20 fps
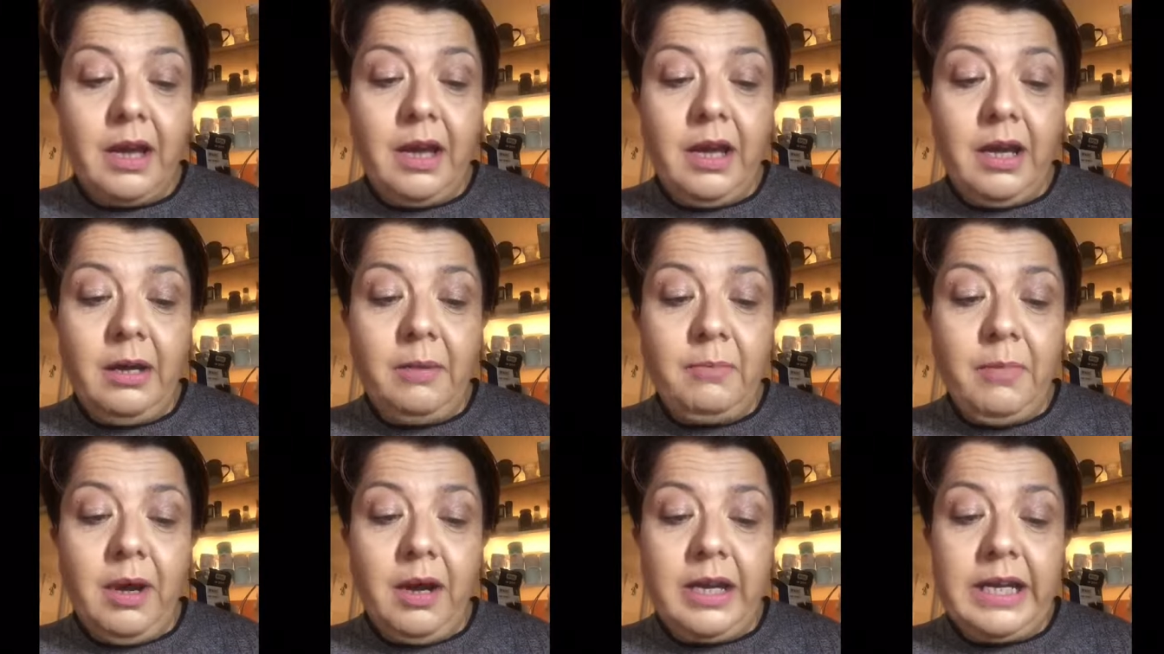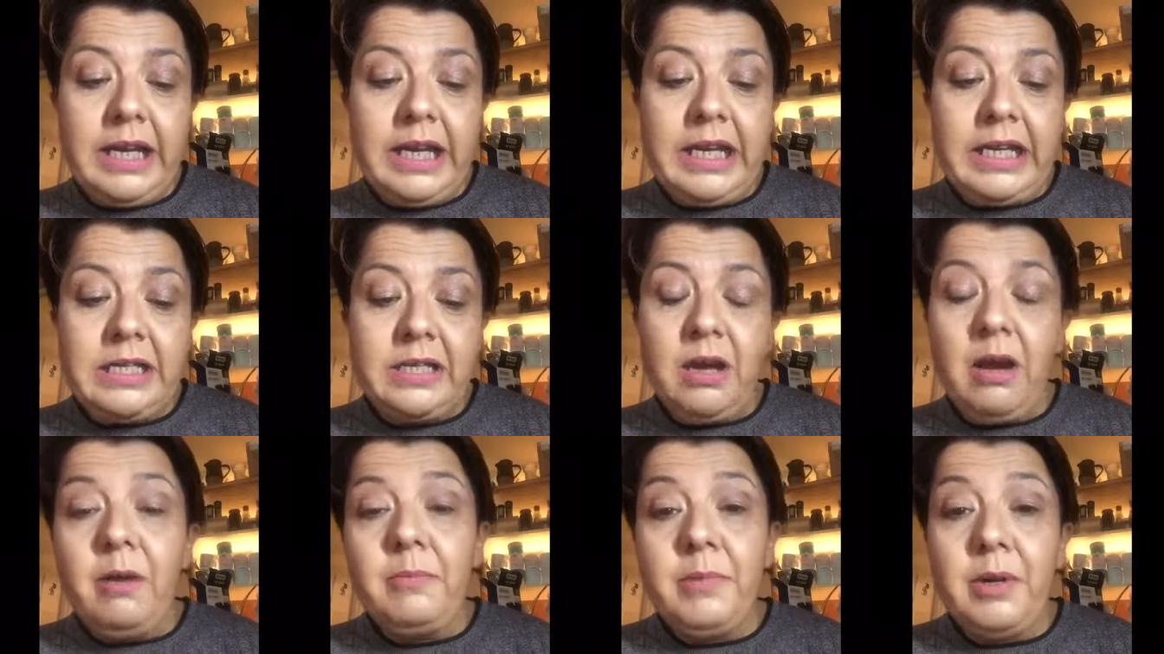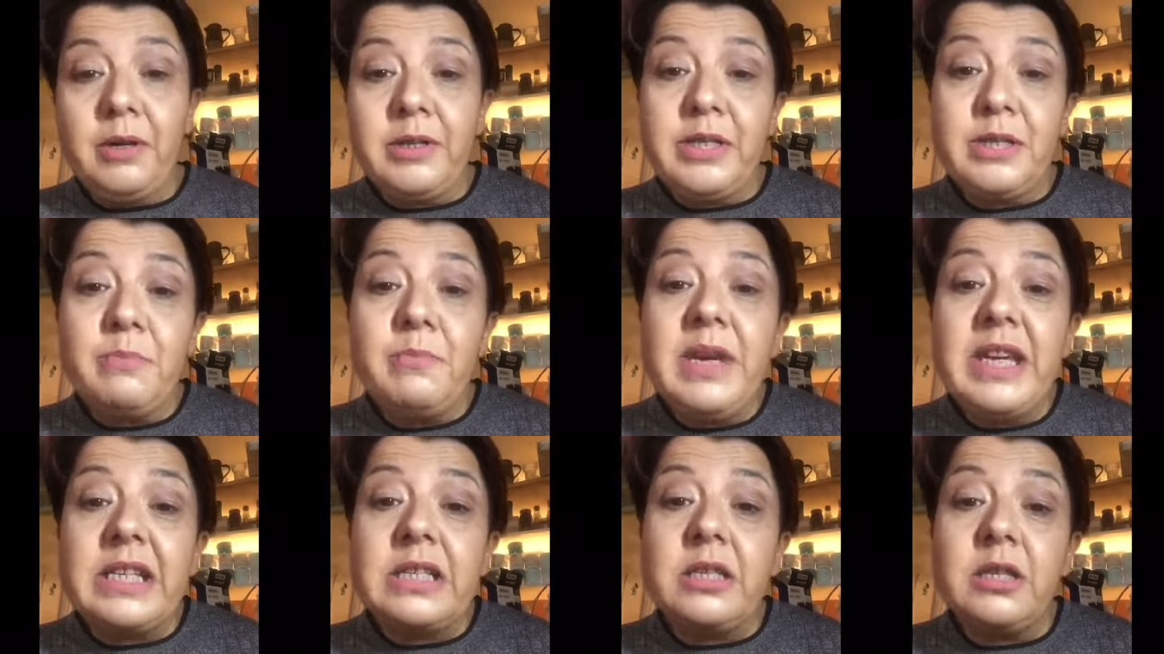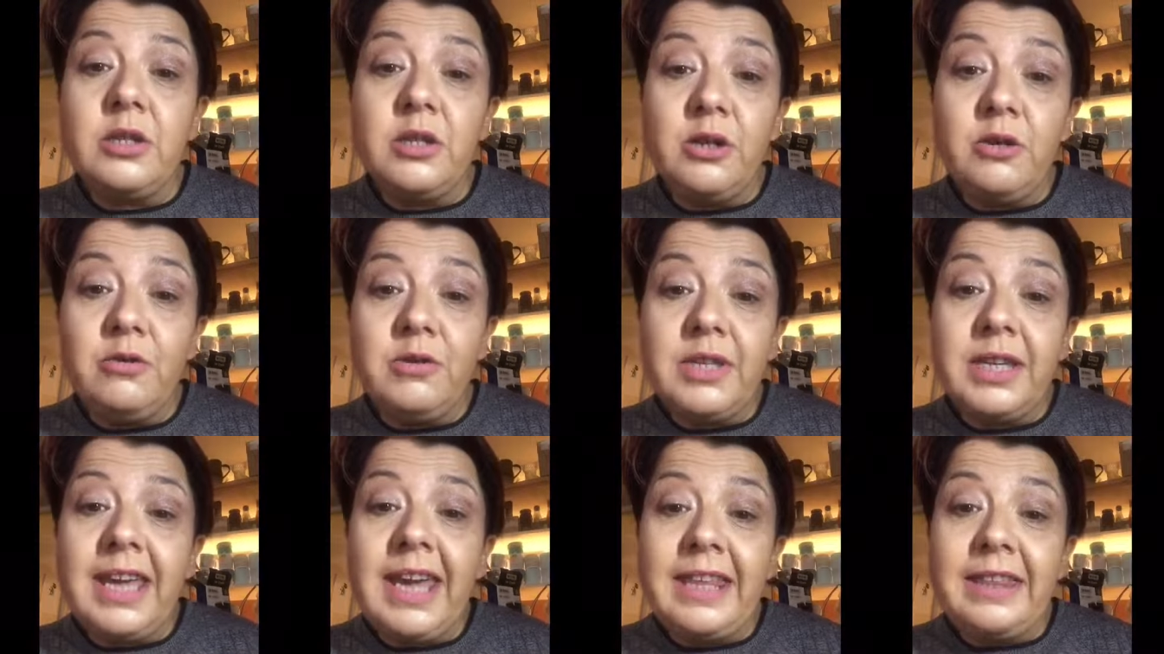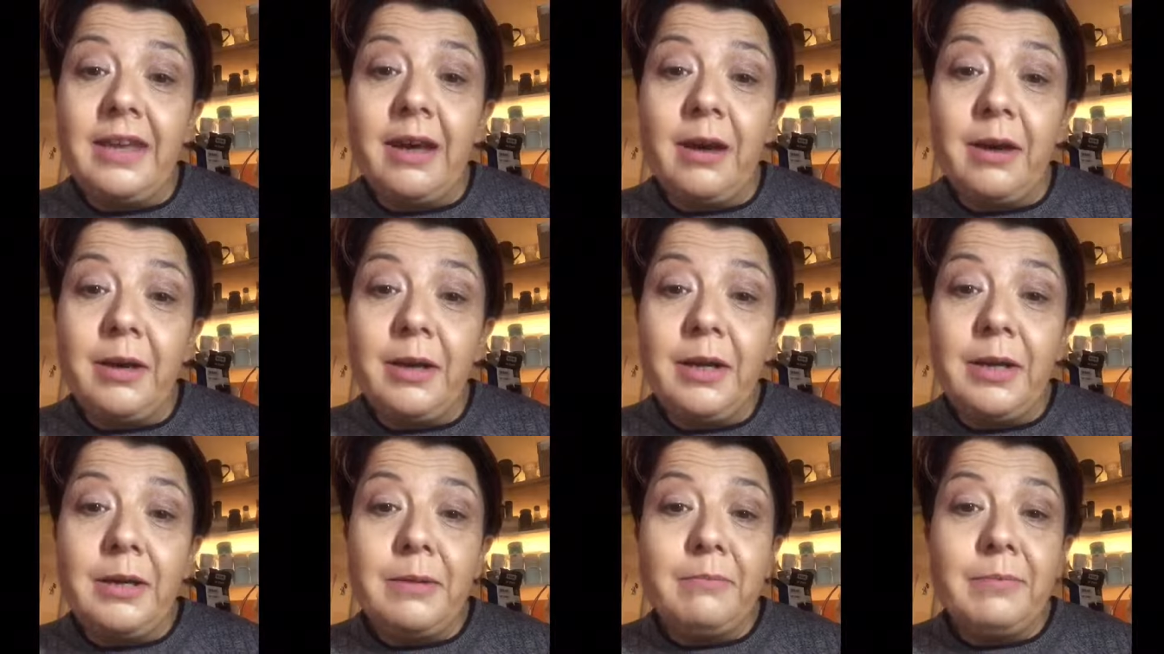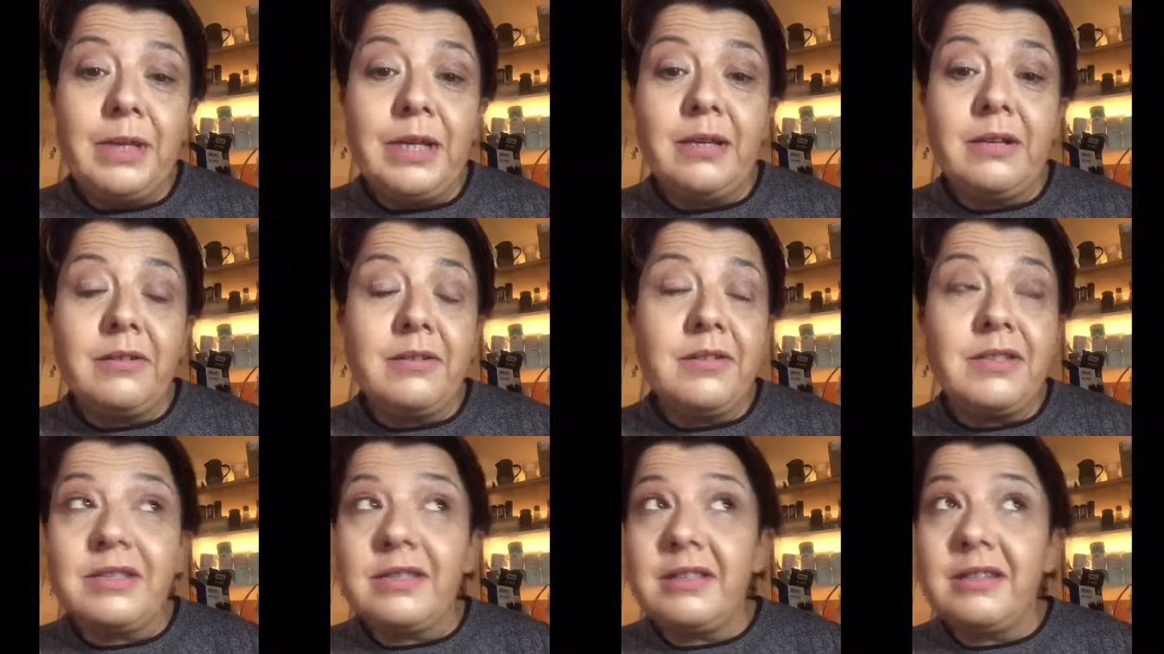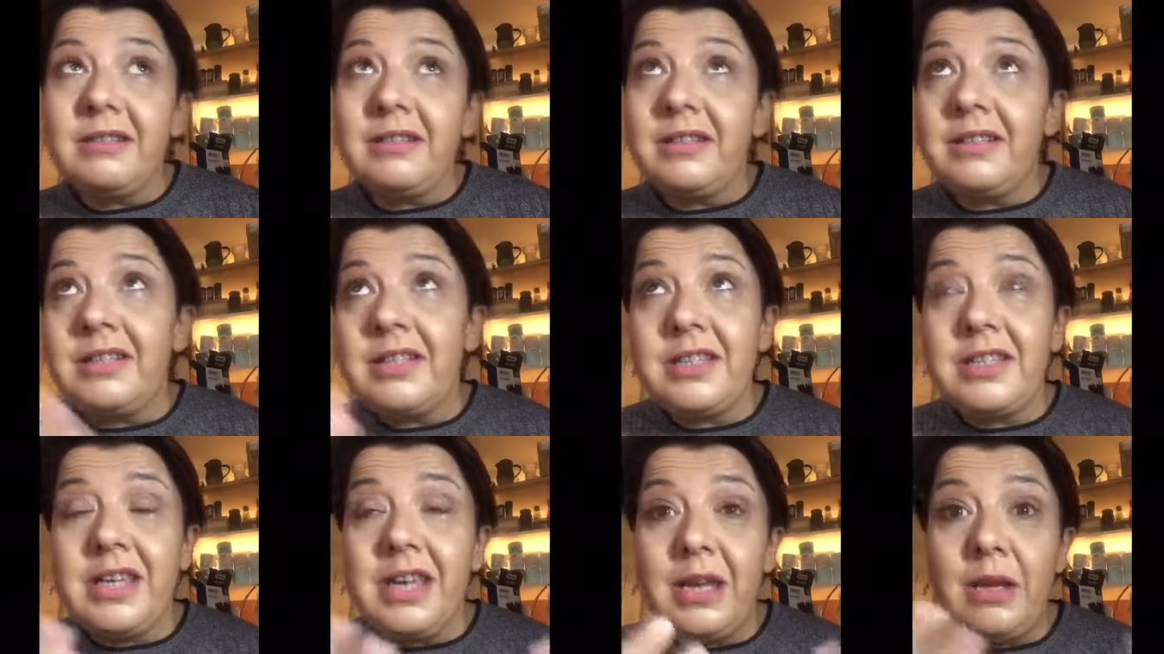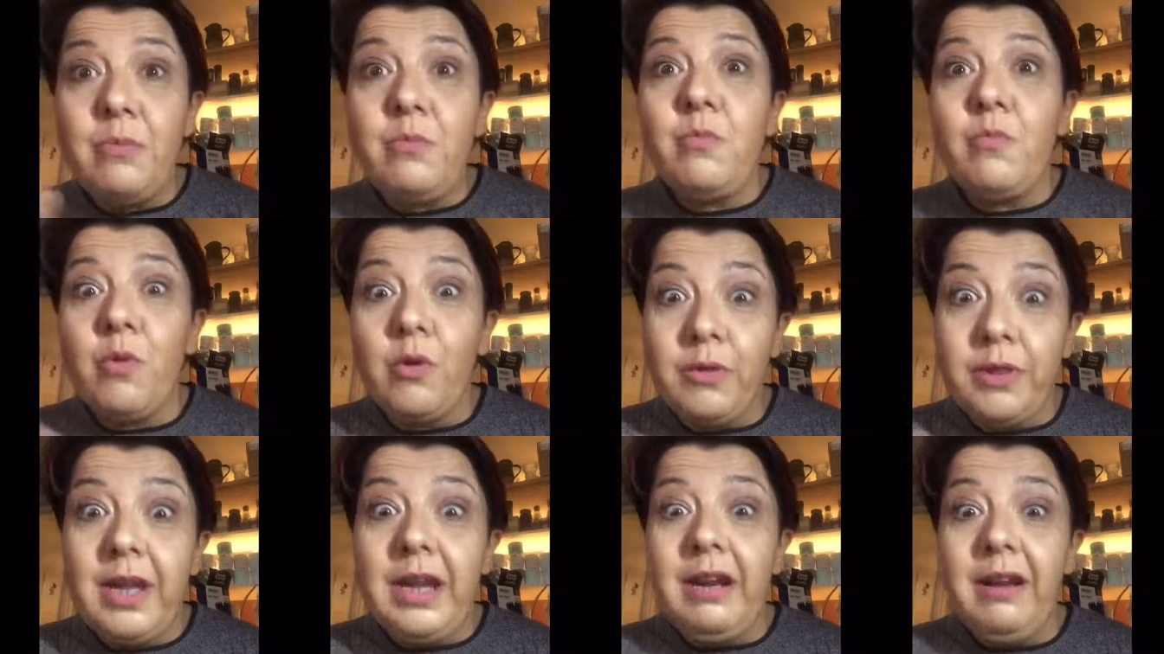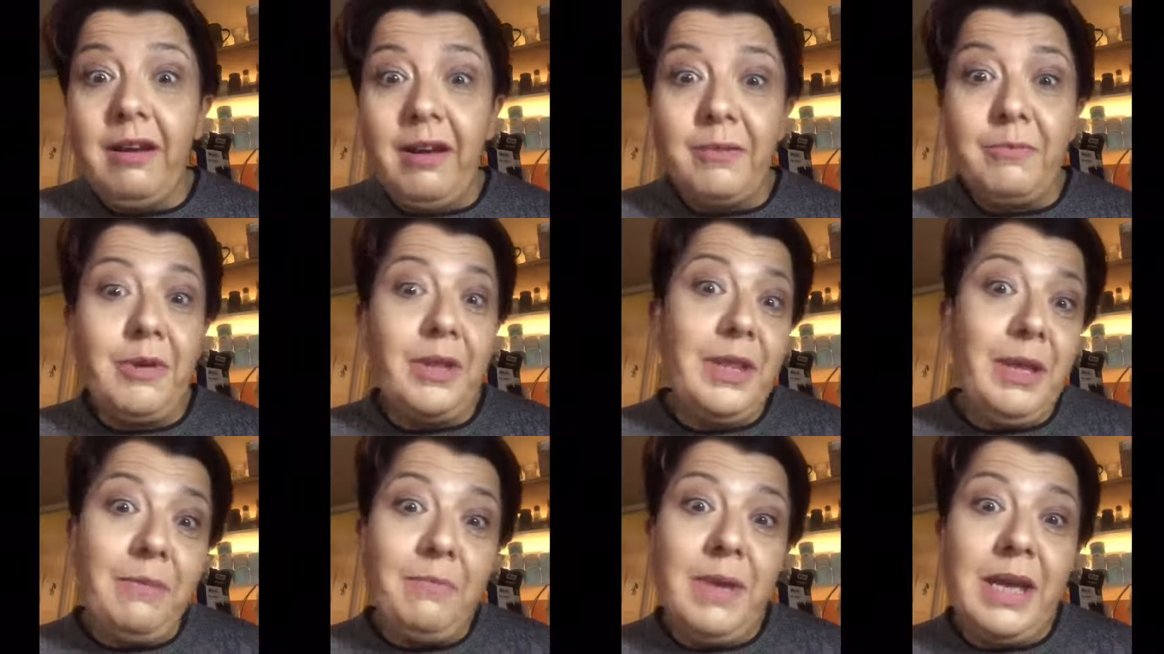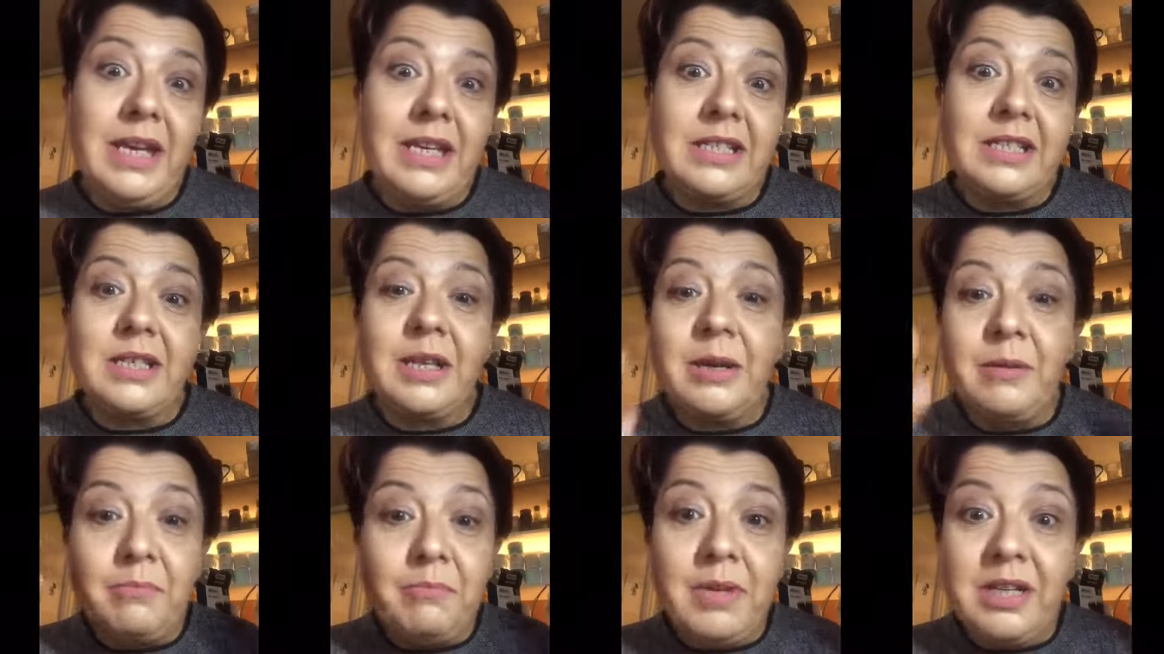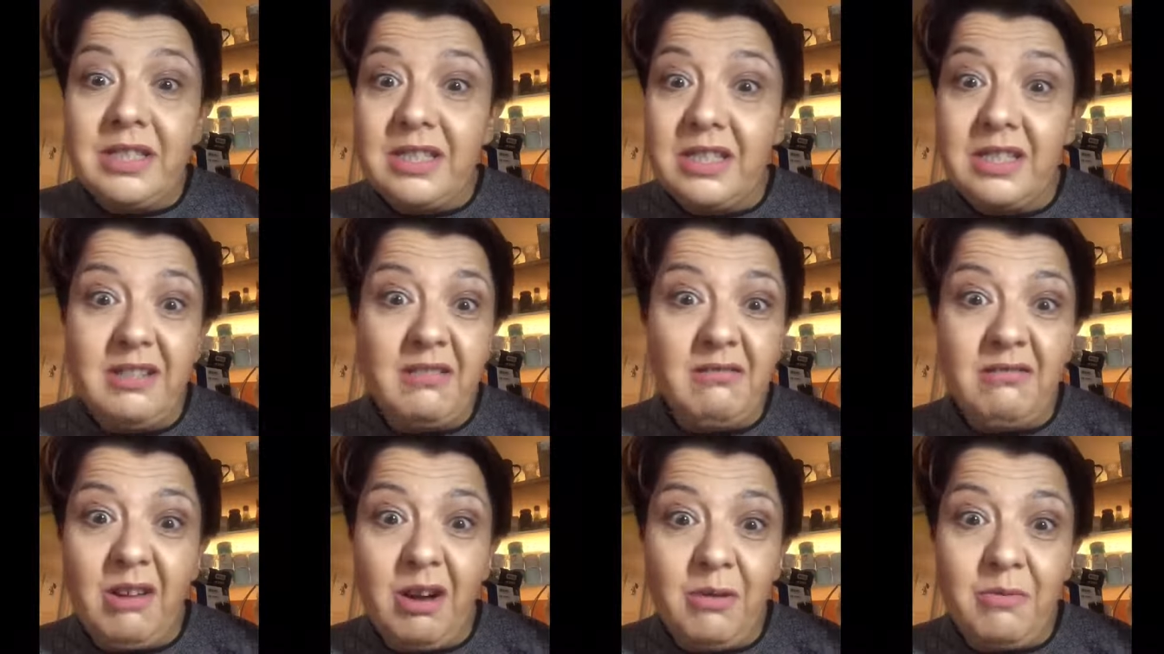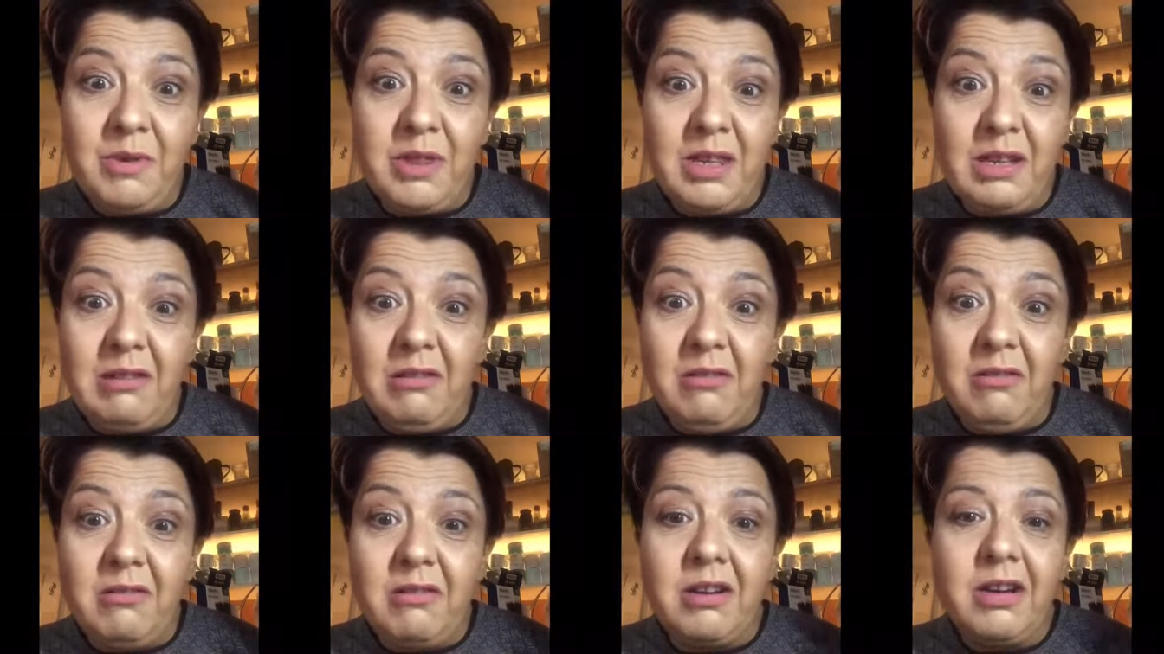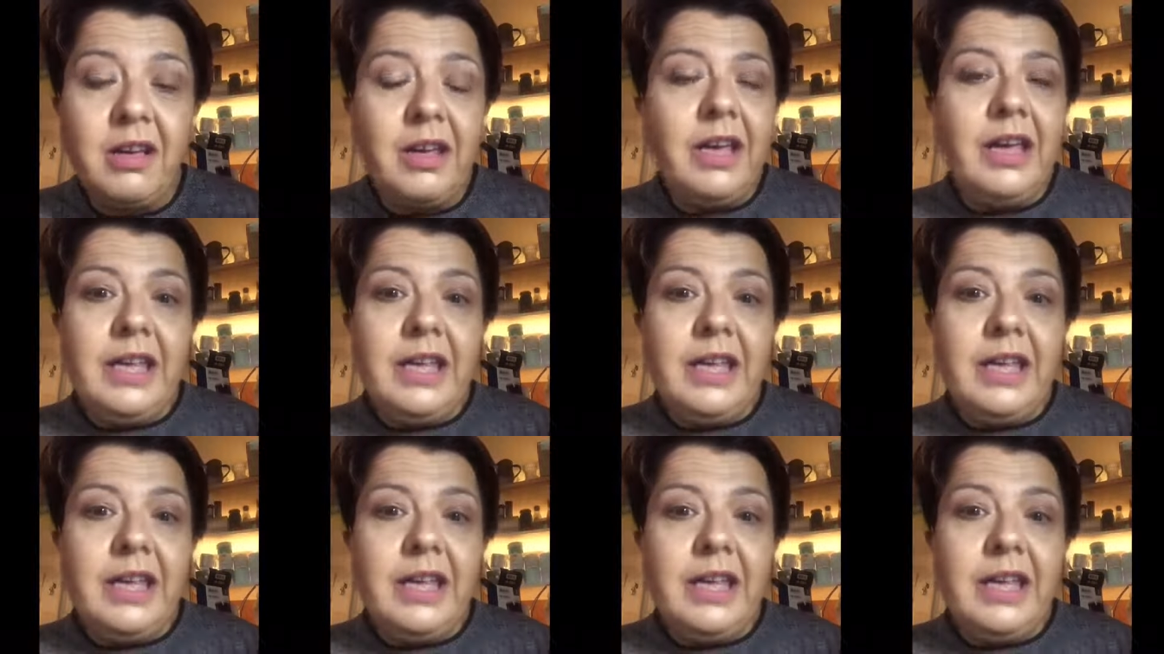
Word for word: um, is I'm going to mix the two together because to see what they're like when they're mixed. It must still go with the look.